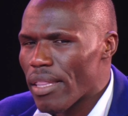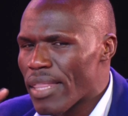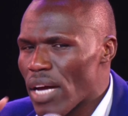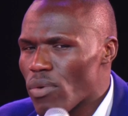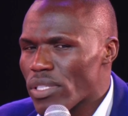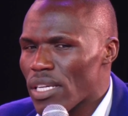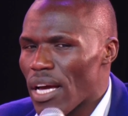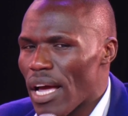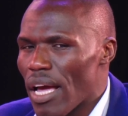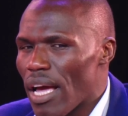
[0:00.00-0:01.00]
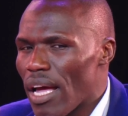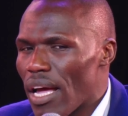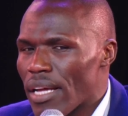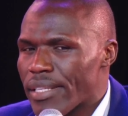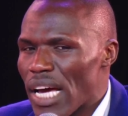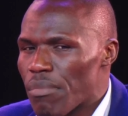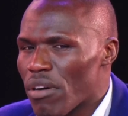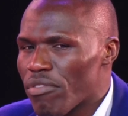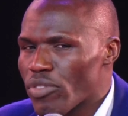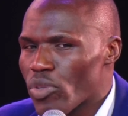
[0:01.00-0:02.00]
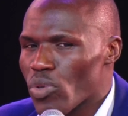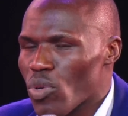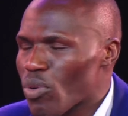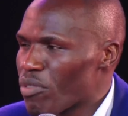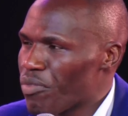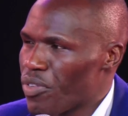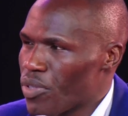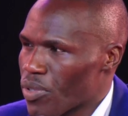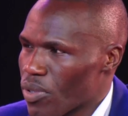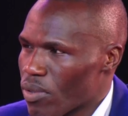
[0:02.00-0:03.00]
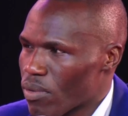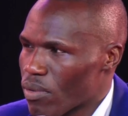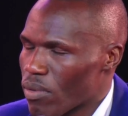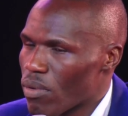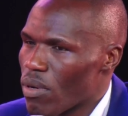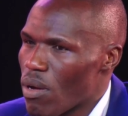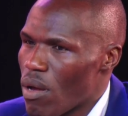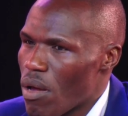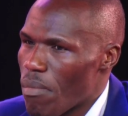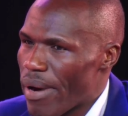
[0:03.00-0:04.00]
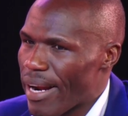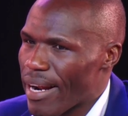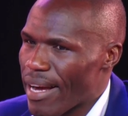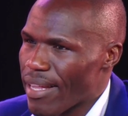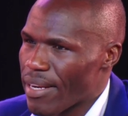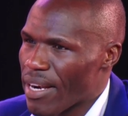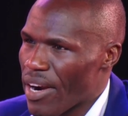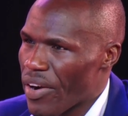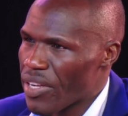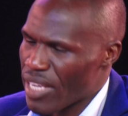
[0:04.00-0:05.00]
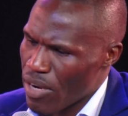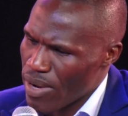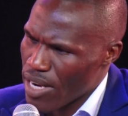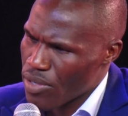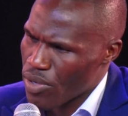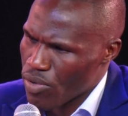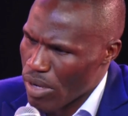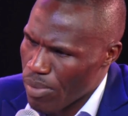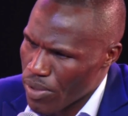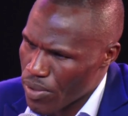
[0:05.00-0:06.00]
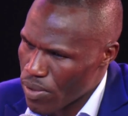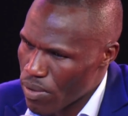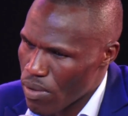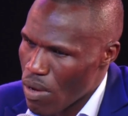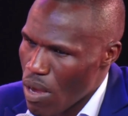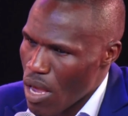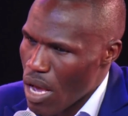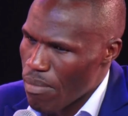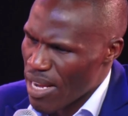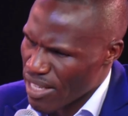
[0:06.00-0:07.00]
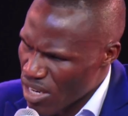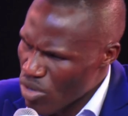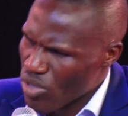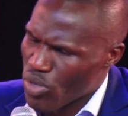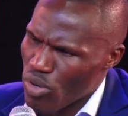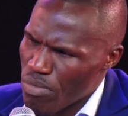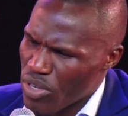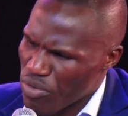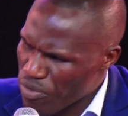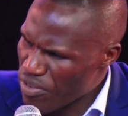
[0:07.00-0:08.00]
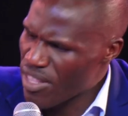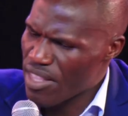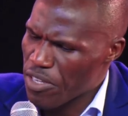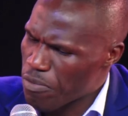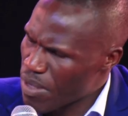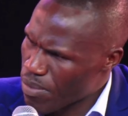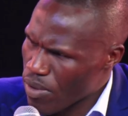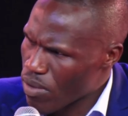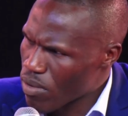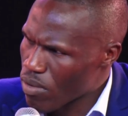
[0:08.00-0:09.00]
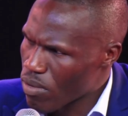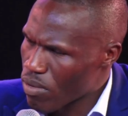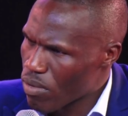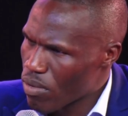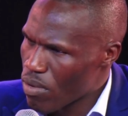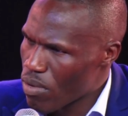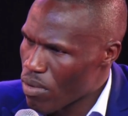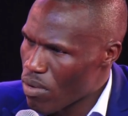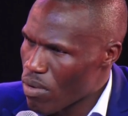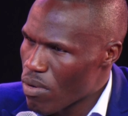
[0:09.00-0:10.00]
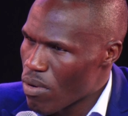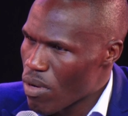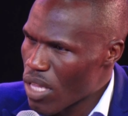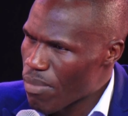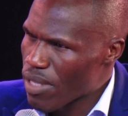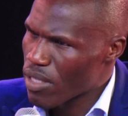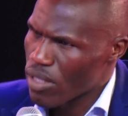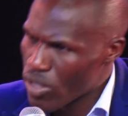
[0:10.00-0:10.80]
that was a time of total confusion. But I gathered the courage and I went and talked to Apostle. I'm like, the Lord told me to feed these people. Then Pastor,